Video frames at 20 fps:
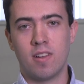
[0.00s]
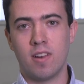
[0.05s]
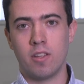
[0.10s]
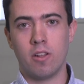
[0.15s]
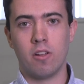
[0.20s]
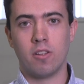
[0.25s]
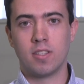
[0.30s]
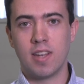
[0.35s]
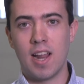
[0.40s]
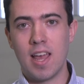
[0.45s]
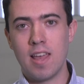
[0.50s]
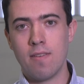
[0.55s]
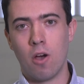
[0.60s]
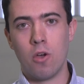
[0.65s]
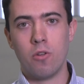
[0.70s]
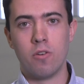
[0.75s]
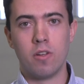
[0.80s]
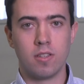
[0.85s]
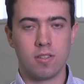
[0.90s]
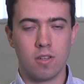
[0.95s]
you know, slave
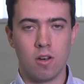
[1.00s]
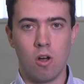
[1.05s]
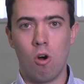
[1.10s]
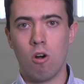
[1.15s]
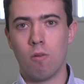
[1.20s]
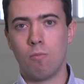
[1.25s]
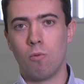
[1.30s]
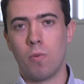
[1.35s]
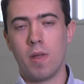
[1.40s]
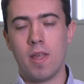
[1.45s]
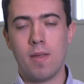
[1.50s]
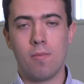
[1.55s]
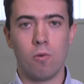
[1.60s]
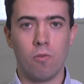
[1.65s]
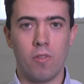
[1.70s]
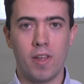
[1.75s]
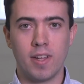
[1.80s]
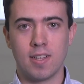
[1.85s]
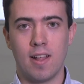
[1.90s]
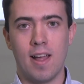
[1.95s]
owners and horrible
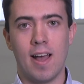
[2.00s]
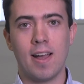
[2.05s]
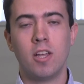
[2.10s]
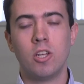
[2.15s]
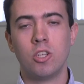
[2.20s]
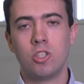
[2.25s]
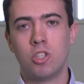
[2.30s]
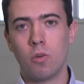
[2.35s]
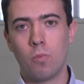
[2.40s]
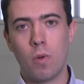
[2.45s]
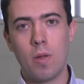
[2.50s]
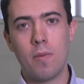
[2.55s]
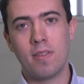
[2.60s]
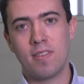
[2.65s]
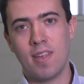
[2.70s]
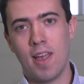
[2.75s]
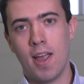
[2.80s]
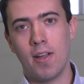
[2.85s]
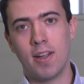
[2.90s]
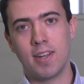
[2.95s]
people, things like that? Should we be
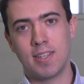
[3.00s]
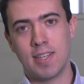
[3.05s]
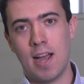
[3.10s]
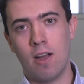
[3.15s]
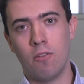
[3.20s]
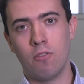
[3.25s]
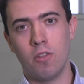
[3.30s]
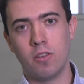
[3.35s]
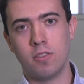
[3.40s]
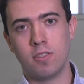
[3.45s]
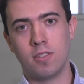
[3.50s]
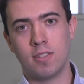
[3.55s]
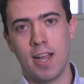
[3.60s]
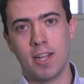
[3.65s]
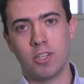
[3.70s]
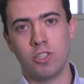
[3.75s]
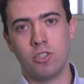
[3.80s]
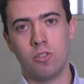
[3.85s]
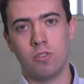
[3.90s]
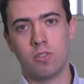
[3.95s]
tearing down those
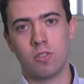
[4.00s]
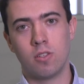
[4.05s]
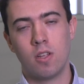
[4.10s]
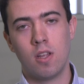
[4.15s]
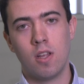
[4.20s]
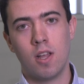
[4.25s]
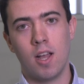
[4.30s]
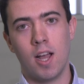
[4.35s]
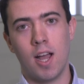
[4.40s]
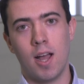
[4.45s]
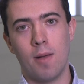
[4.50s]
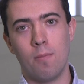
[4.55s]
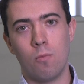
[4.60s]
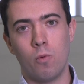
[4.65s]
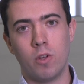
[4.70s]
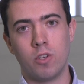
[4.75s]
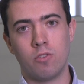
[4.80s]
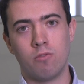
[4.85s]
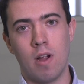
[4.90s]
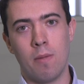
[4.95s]
statues
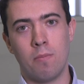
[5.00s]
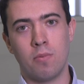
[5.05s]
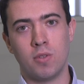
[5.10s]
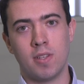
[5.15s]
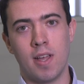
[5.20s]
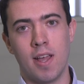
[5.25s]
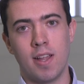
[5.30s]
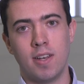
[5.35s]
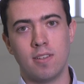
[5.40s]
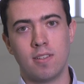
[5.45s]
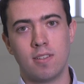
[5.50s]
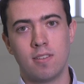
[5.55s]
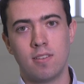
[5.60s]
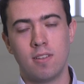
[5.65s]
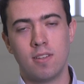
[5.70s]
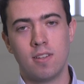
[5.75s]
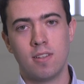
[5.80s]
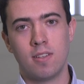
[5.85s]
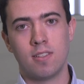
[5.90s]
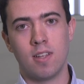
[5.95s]
which represent
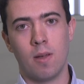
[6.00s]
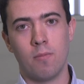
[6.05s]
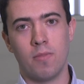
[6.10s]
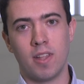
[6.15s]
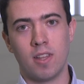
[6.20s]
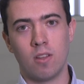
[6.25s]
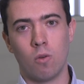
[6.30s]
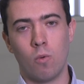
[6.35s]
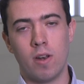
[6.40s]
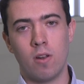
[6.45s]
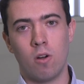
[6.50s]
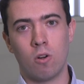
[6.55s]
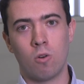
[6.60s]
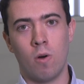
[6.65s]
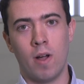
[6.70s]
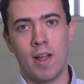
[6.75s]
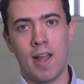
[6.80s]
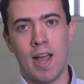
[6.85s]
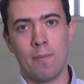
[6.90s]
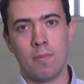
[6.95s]
something that we're not
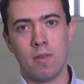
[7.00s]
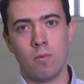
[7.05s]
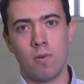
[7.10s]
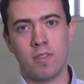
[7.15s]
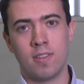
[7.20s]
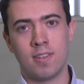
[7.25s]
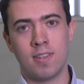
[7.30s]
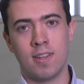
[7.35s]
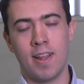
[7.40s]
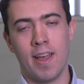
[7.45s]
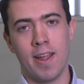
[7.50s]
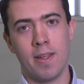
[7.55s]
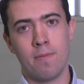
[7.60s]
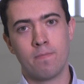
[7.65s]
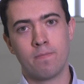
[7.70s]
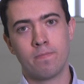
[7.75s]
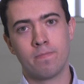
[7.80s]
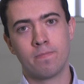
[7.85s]
quite happy with today?